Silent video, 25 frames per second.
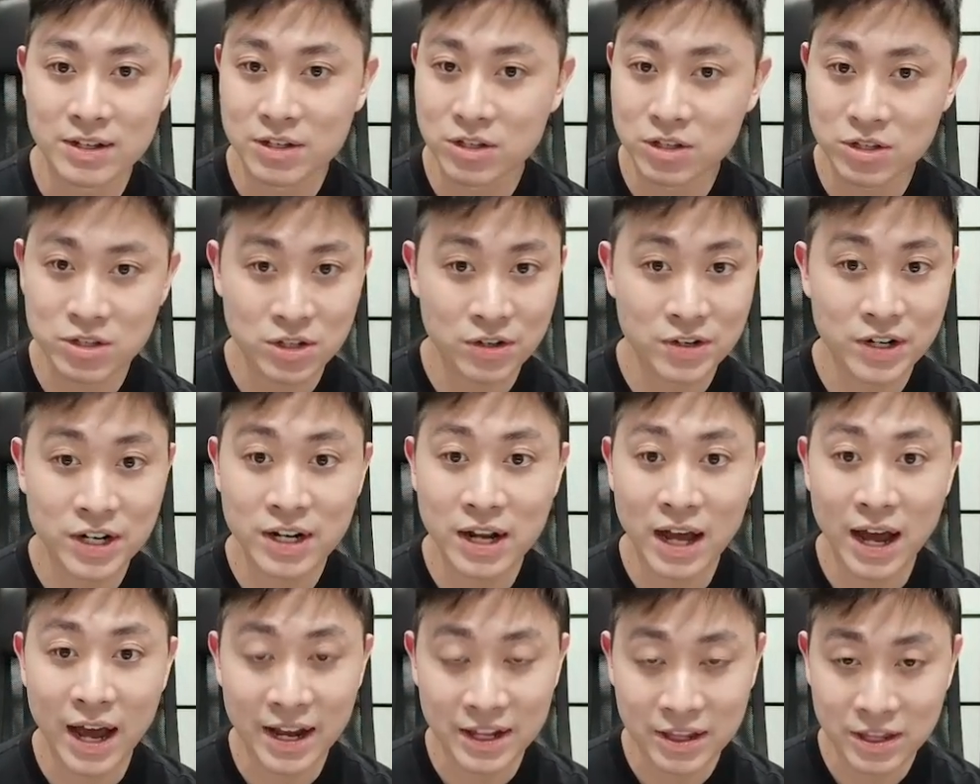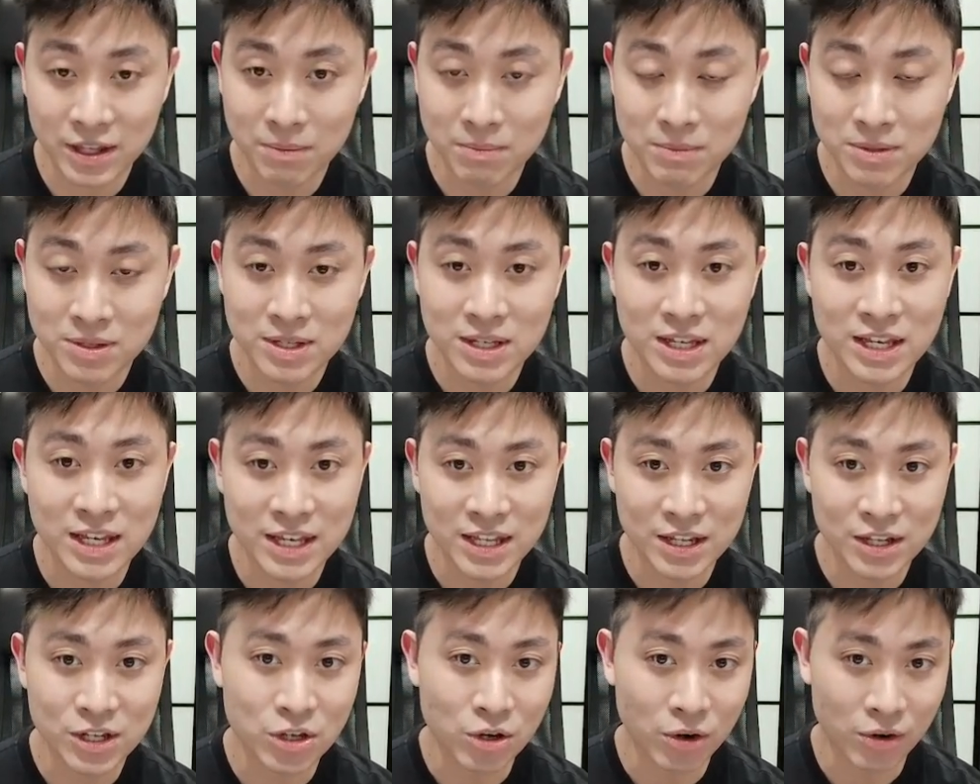certain items
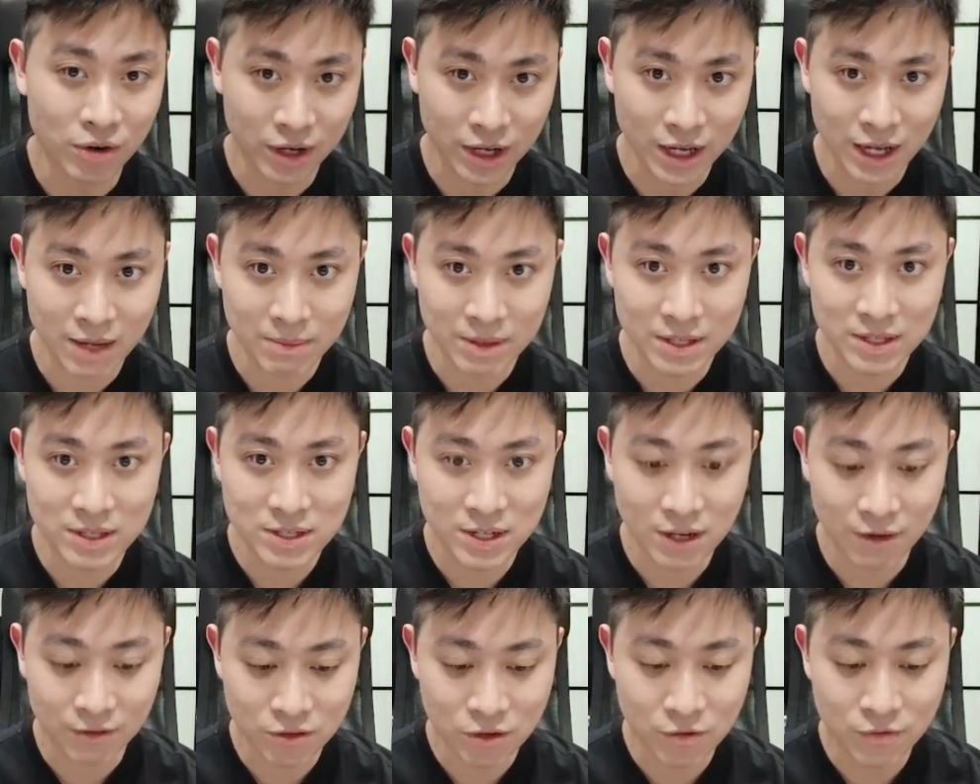in your game itself.